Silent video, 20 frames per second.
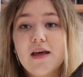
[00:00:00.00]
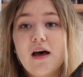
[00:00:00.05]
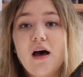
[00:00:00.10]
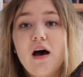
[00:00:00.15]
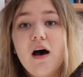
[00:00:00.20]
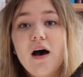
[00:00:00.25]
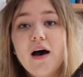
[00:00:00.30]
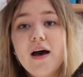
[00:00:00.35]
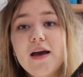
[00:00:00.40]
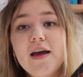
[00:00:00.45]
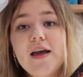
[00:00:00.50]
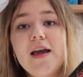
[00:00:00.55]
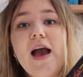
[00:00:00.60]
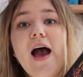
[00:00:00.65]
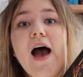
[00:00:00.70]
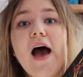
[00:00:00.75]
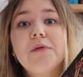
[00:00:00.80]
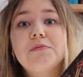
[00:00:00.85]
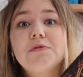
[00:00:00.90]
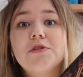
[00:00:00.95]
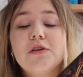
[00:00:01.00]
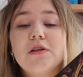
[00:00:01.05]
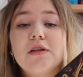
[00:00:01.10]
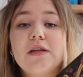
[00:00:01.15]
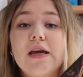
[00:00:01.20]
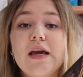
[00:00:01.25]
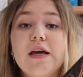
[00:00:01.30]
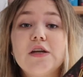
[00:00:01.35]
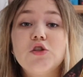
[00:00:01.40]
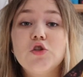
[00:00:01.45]
I
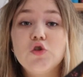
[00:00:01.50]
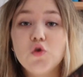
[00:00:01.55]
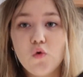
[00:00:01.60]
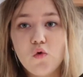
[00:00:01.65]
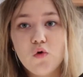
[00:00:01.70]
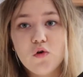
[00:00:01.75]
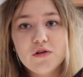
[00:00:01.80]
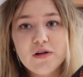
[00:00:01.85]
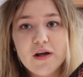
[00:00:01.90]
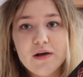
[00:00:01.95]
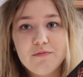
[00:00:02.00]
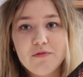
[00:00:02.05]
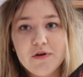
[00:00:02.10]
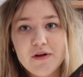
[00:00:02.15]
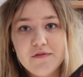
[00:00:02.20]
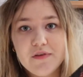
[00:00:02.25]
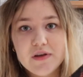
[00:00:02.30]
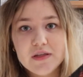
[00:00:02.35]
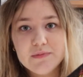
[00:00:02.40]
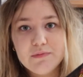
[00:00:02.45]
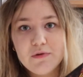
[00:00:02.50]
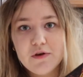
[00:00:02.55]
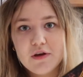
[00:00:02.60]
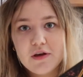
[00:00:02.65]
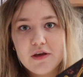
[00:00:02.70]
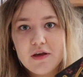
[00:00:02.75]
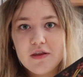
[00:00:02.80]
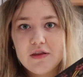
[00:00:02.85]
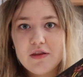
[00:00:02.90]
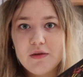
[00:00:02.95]
absolutely adored her previous
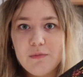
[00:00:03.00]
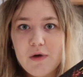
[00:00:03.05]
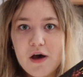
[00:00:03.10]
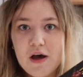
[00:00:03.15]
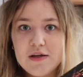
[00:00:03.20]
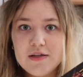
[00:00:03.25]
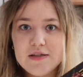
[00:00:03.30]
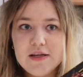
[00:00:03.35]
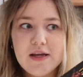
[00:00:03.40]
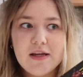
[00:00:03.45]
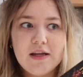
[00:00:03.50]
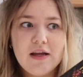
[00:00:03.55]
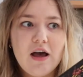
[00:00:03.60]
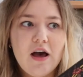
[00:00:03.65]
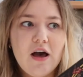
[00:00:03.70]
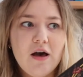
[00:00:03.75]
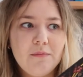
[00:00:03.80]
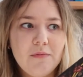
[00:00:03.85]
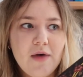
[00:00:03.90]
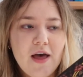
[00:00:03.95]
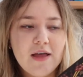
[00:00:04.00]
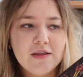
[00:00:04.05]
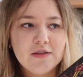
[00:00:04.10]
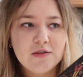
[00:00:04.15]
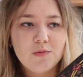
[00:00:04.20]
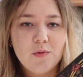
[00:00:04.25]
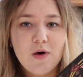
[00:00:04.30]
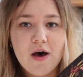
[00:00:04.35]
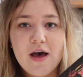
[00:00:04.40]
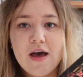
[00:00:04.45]
book, The Binding,
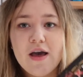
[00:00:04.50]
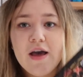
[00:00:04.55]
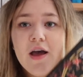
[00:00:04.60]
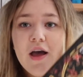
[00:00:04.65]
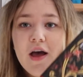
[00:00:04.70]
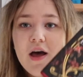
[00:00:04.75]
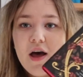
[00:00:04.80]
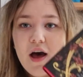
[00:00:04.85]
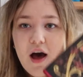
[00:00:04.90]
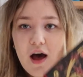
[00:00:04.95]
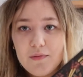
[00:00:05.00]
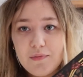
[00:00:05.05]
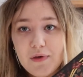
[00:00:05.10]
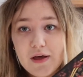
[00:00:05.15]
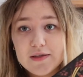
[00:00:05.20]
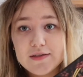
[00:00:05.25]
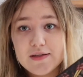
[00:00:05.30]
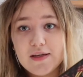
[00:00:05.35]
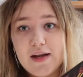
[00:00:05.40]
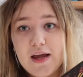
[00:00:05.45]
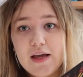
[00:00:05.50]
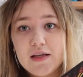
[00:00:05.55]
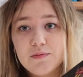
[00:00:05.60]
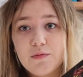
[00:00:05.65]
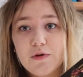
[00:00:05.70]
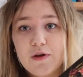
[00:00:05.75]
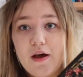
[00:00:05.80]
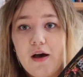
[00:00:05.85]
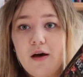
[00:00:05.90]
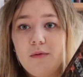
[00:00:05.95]
hence why I picked her next
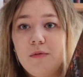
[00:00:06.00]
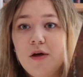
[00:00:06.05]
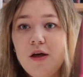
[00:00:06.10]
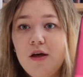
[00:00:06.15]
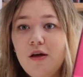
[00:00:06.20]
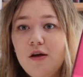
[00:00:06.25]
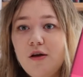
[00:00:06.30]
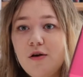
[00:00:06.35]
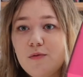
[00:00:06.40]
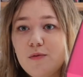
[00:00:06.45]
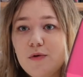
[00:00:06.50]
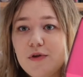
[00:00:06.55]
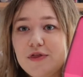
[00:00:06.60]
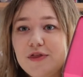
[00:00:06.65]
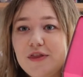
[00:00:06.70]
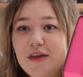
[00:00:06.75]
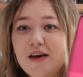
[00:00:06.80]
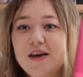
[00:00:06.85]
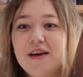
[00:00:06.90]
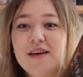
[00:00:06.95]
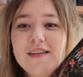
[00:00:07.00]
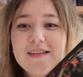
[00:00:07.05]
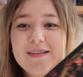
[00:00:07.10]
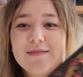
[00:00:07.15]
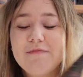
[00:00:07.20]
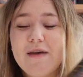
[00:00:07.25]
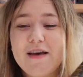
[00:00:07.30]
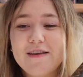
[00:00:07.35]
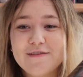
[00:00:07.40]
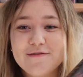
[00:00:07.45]
book up with the
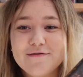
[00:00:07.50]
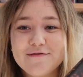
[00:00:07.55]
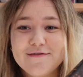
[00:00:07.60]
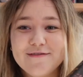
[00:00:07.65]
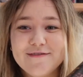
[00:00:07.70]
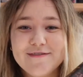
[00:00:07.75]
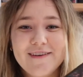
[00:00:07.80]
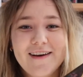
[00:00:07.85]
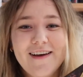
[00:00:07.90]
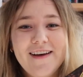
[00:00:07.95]
special